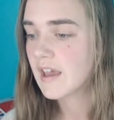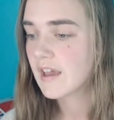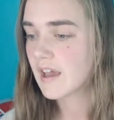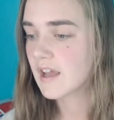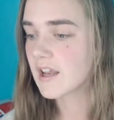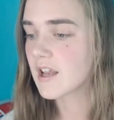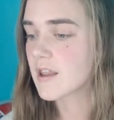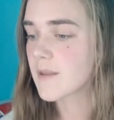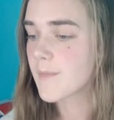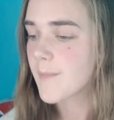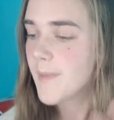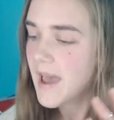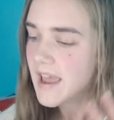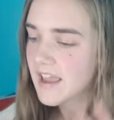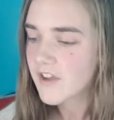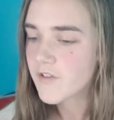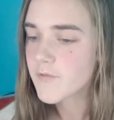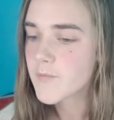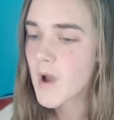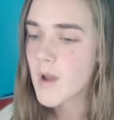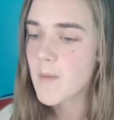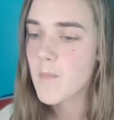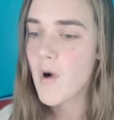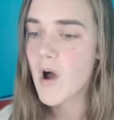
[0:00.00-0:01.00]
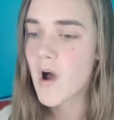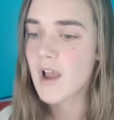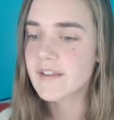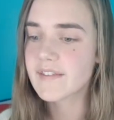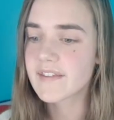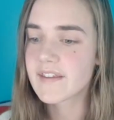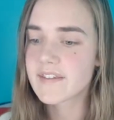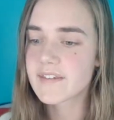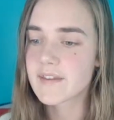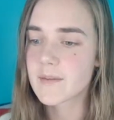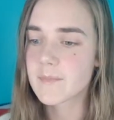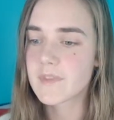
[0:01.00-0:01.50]
And at the back of my
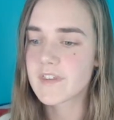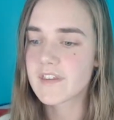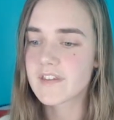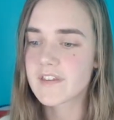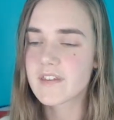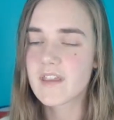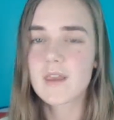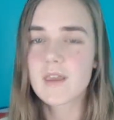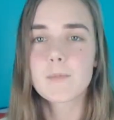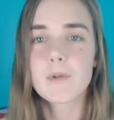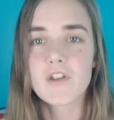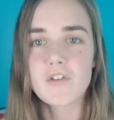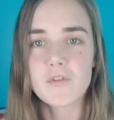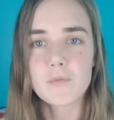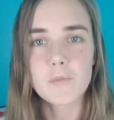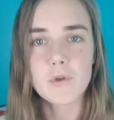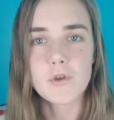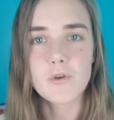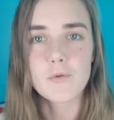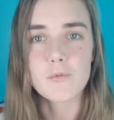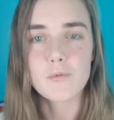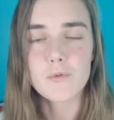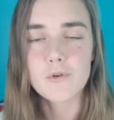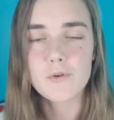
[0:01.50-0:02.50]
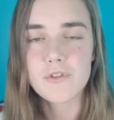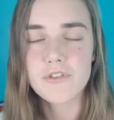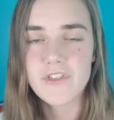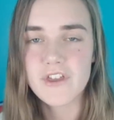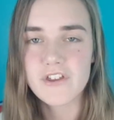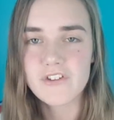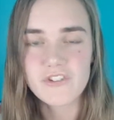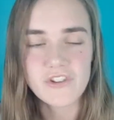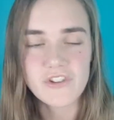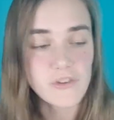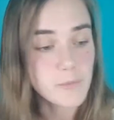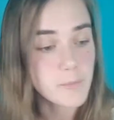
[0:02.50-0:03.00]
mind, there's something saying, but it's
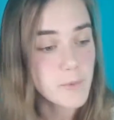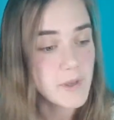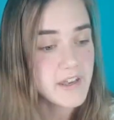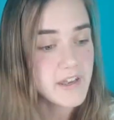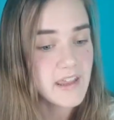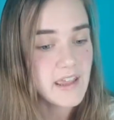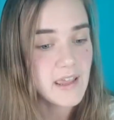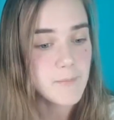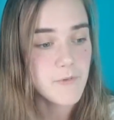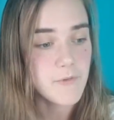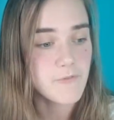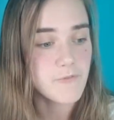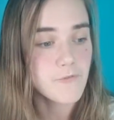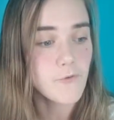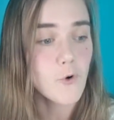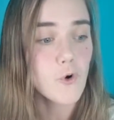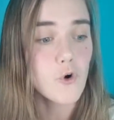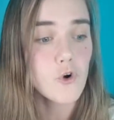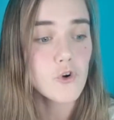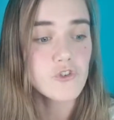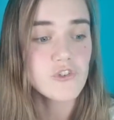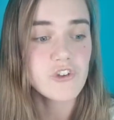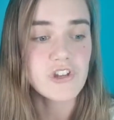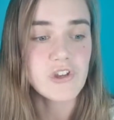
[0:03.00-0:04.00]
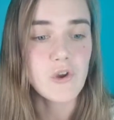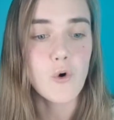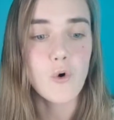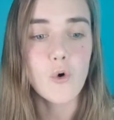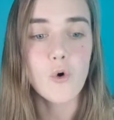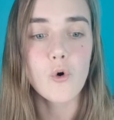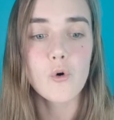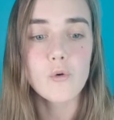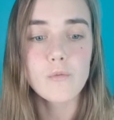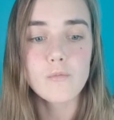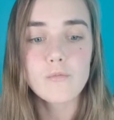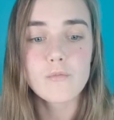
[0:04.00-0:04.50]
Muguruza, she's been here before, she
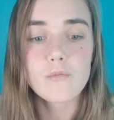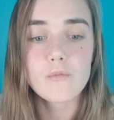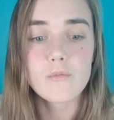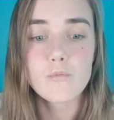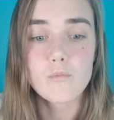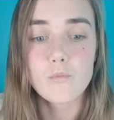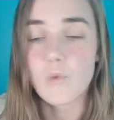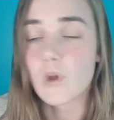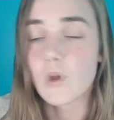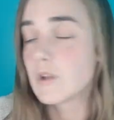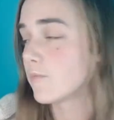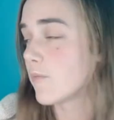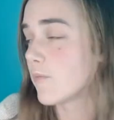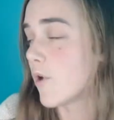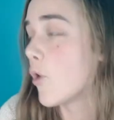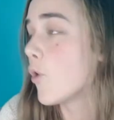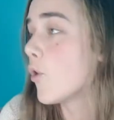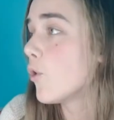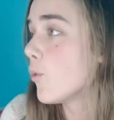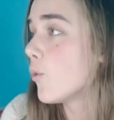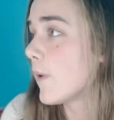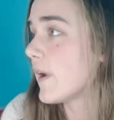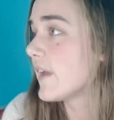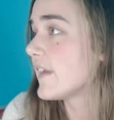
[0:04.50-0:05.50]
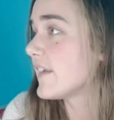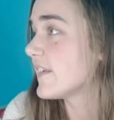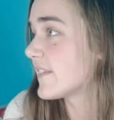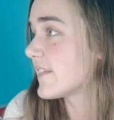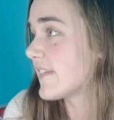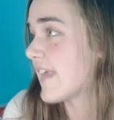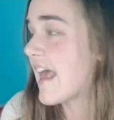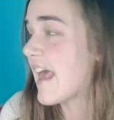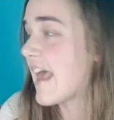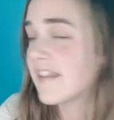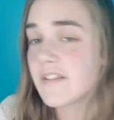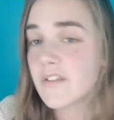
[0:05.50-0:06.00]
always
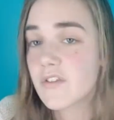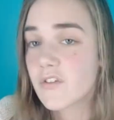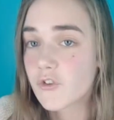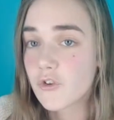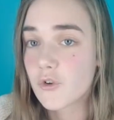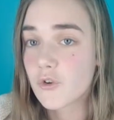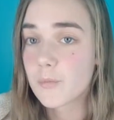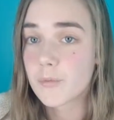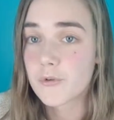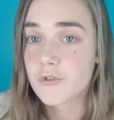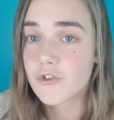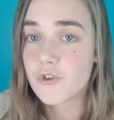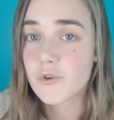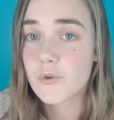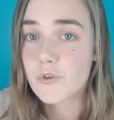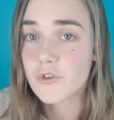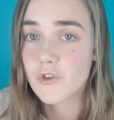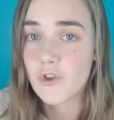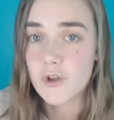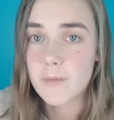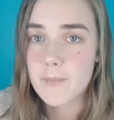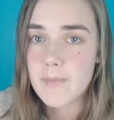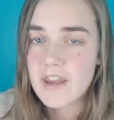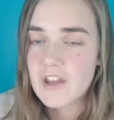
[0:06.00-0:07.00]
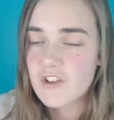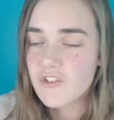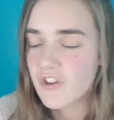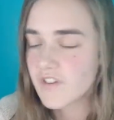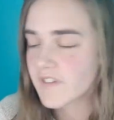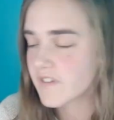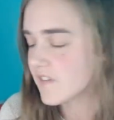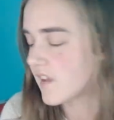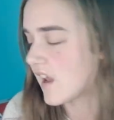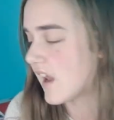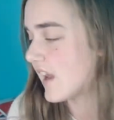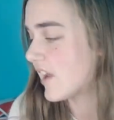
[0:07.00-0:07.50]
tends to produce on a major
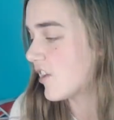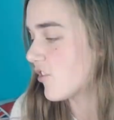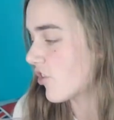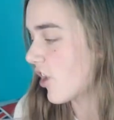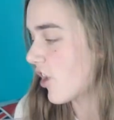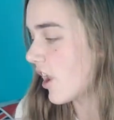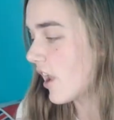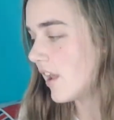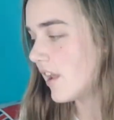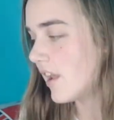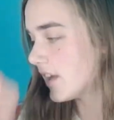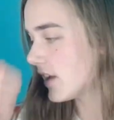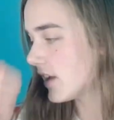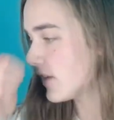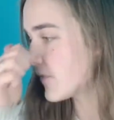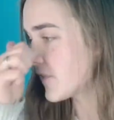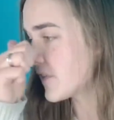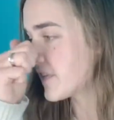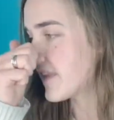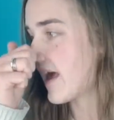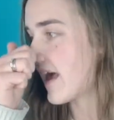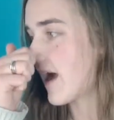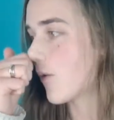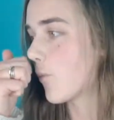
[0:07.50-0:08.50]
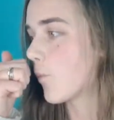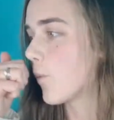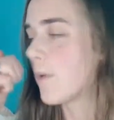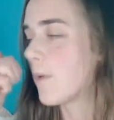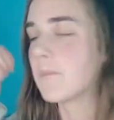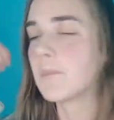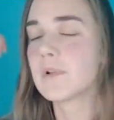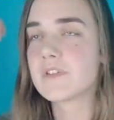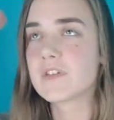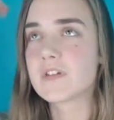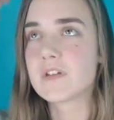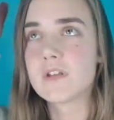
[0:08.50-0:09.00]
stage. Even that
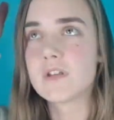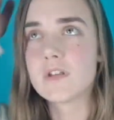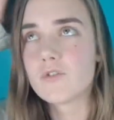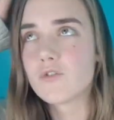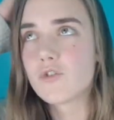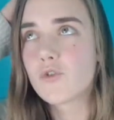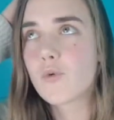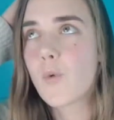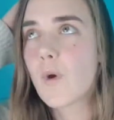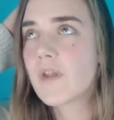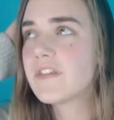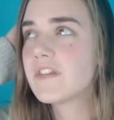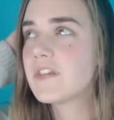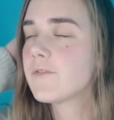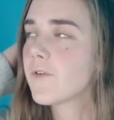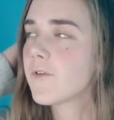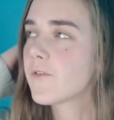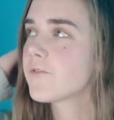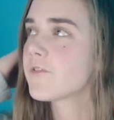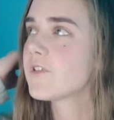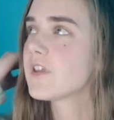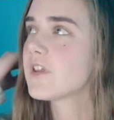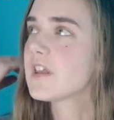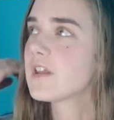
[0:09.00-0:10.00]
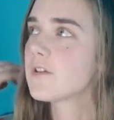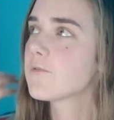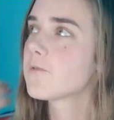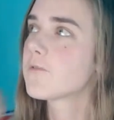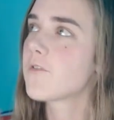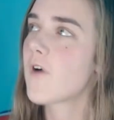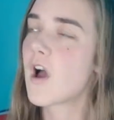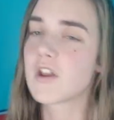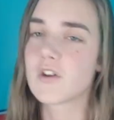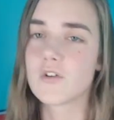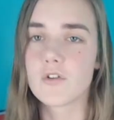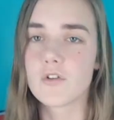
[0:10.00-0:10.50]
Wimbledon 2015
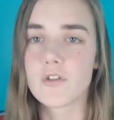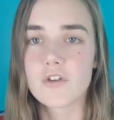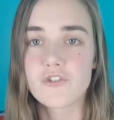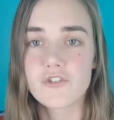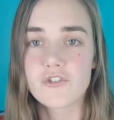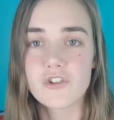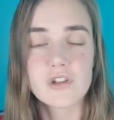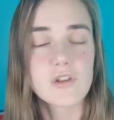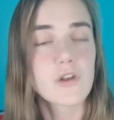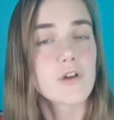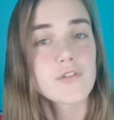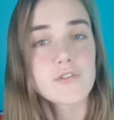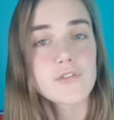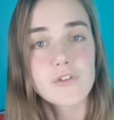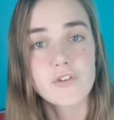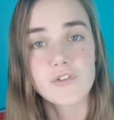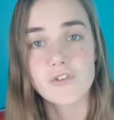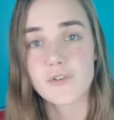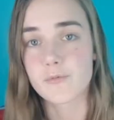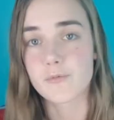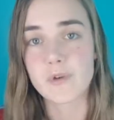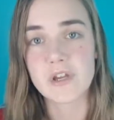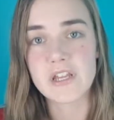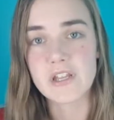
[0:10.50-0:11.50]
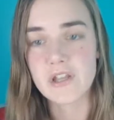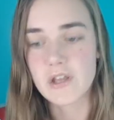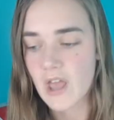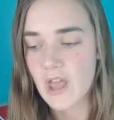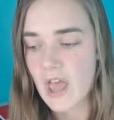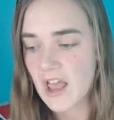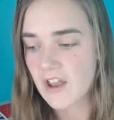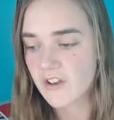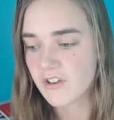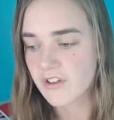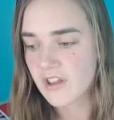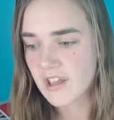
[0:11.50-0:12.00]
final that she lost to Serena
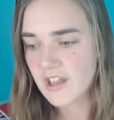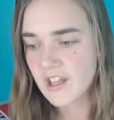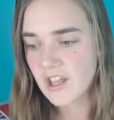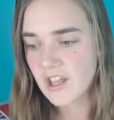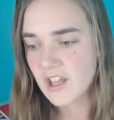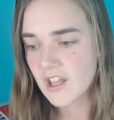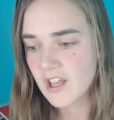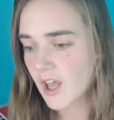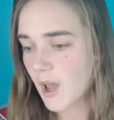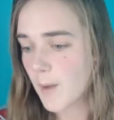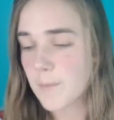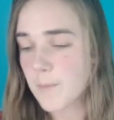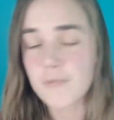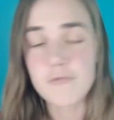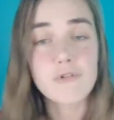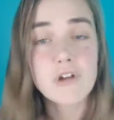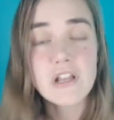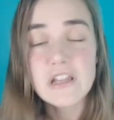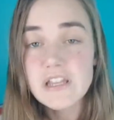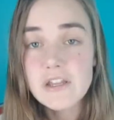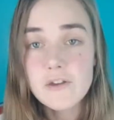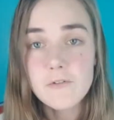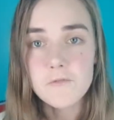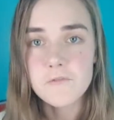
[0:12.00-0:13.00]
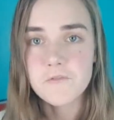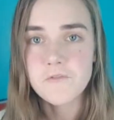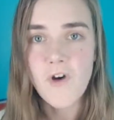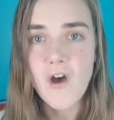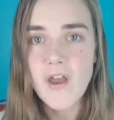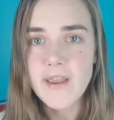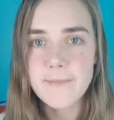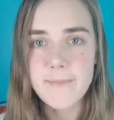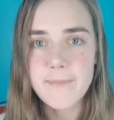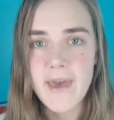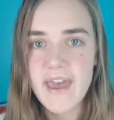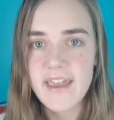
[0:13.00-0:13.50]
had a brilliant
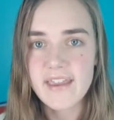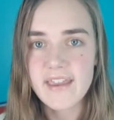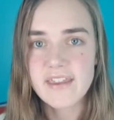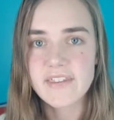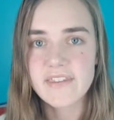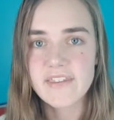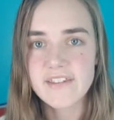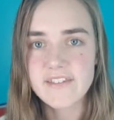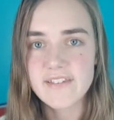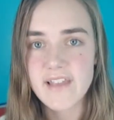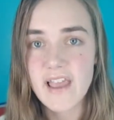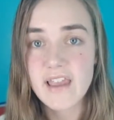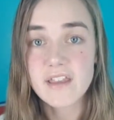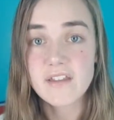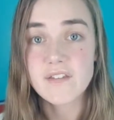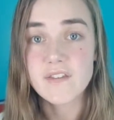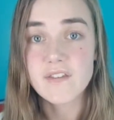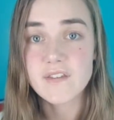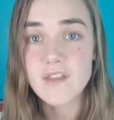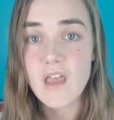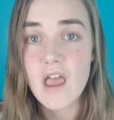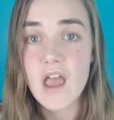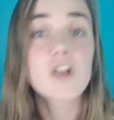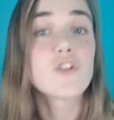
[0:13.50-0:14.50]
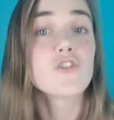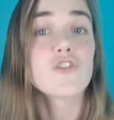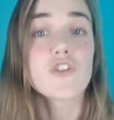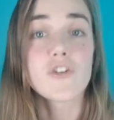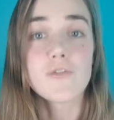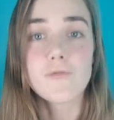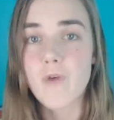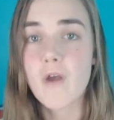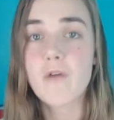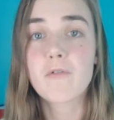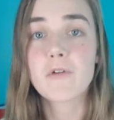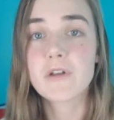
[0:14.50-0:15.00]
fight back in the second set, and she
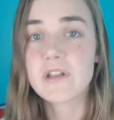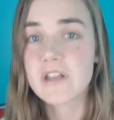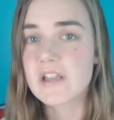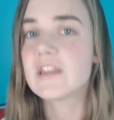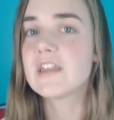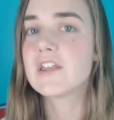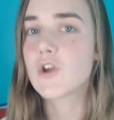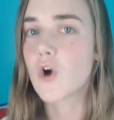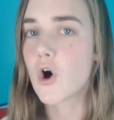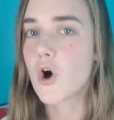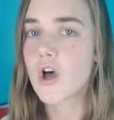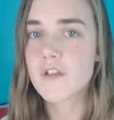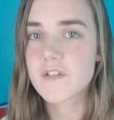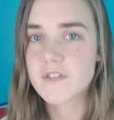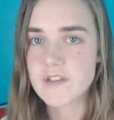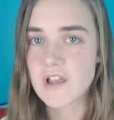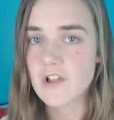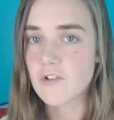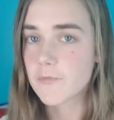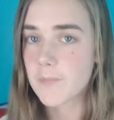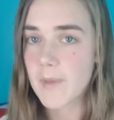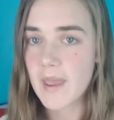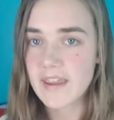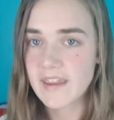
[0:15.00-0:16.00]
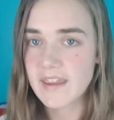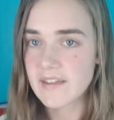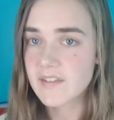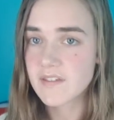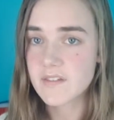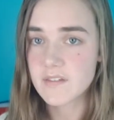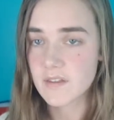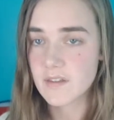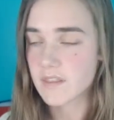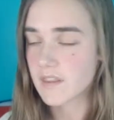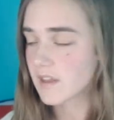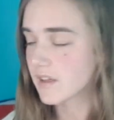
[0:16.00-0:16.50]
very nearly got herself back
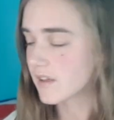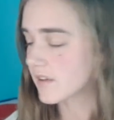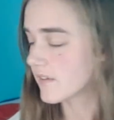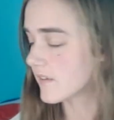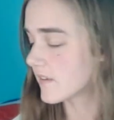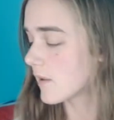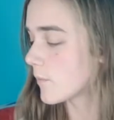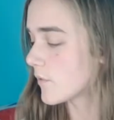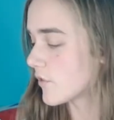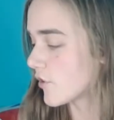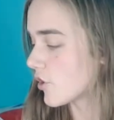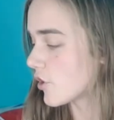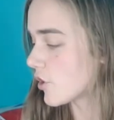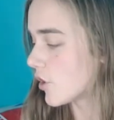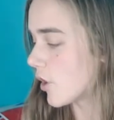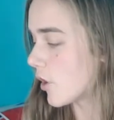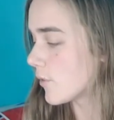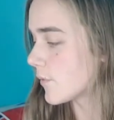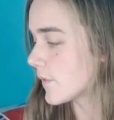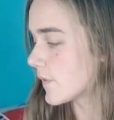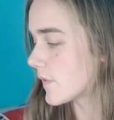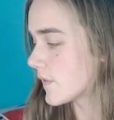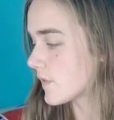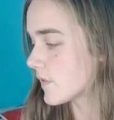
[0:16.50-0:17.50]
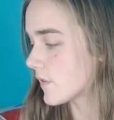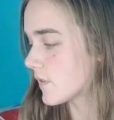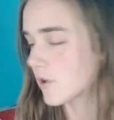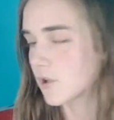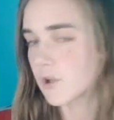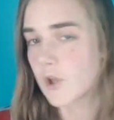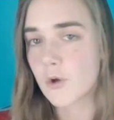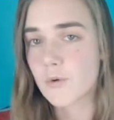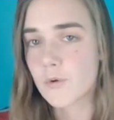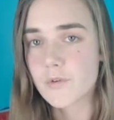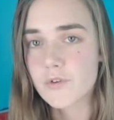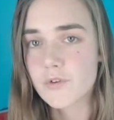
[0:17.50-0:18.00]
into things. It was a close
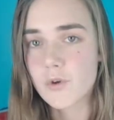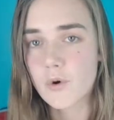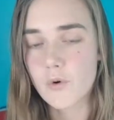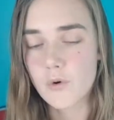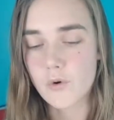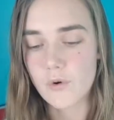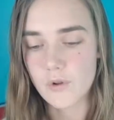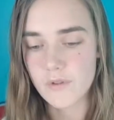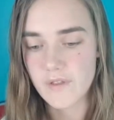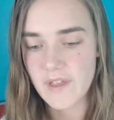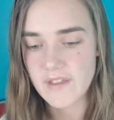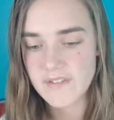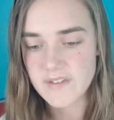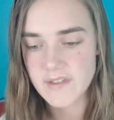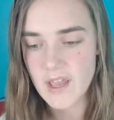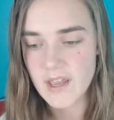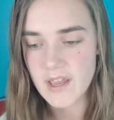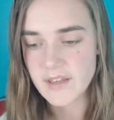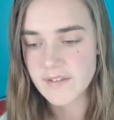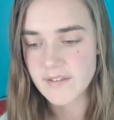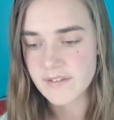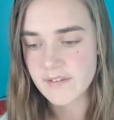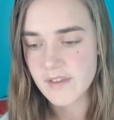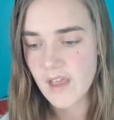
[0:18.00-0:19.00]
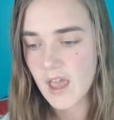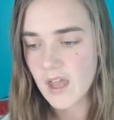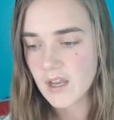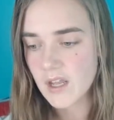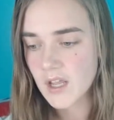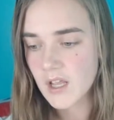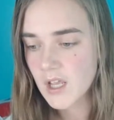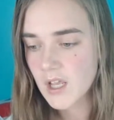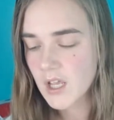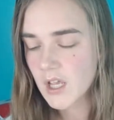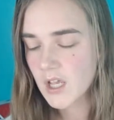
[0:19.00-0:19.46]
call, that second set.